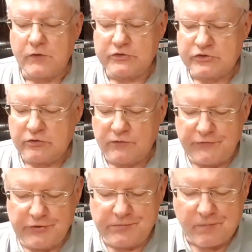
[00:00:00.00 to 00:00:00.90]
show the
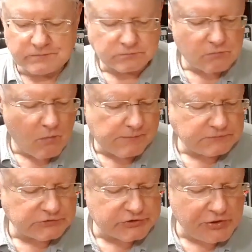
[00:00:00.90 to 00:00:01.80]
food.
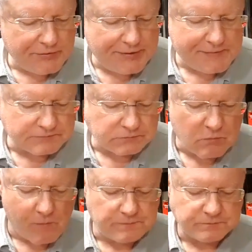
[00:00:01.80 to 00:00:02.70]
And so
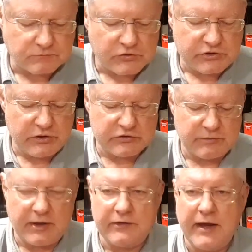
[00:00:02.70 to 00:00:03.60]
she knows
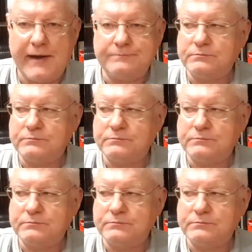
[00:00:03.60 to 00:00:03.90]
about that.